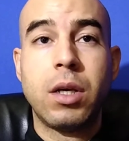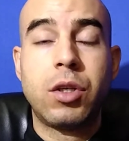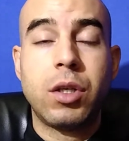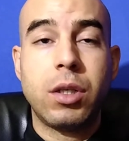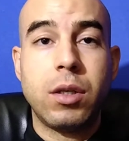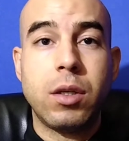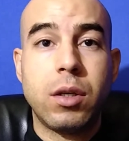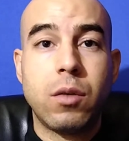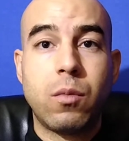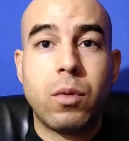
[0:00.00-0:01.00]

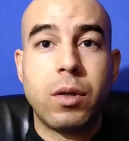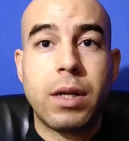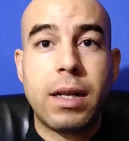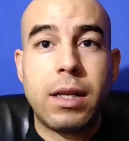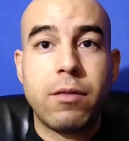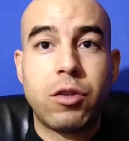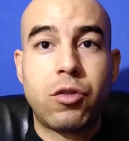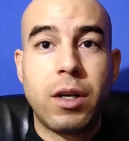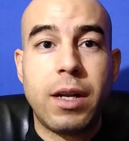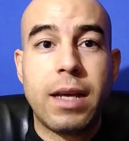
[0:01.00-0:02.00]
she would not give a
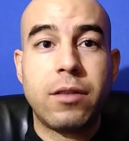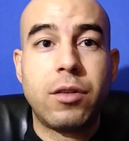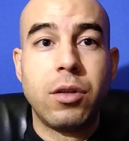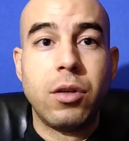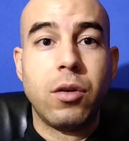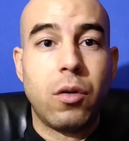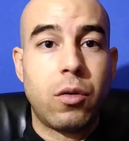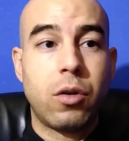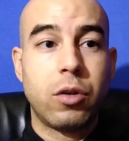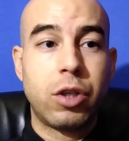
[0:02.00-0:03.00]
straight answer,
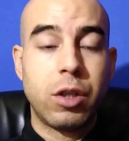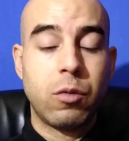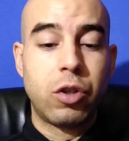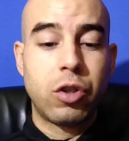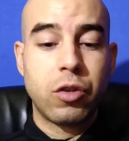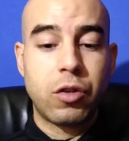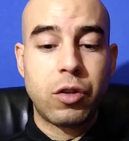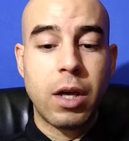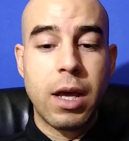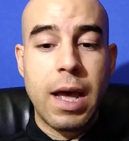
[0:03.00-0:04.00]
or she would just
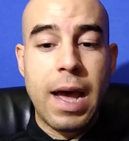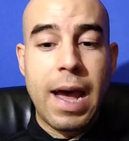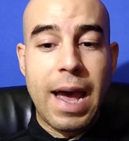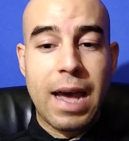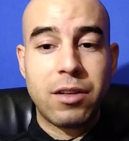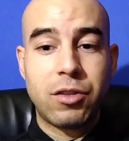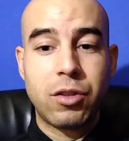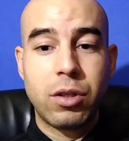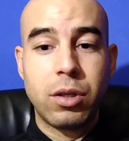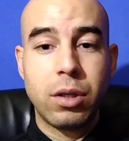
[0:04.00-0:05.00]

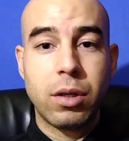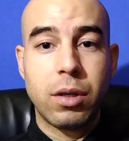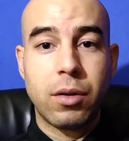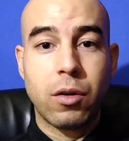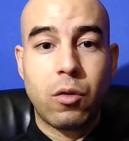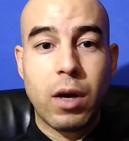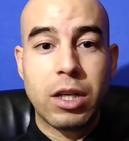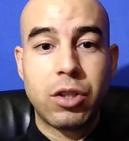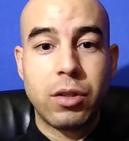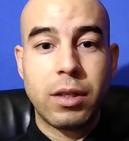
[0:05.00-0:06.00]
answer the
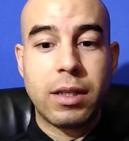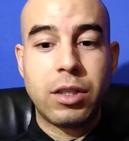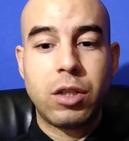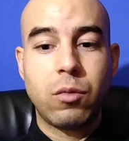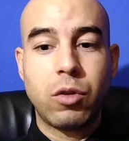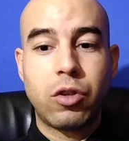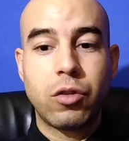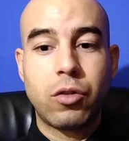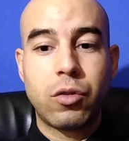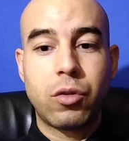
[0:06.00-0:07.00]
question and then she would
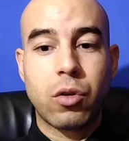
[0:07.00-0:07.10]
just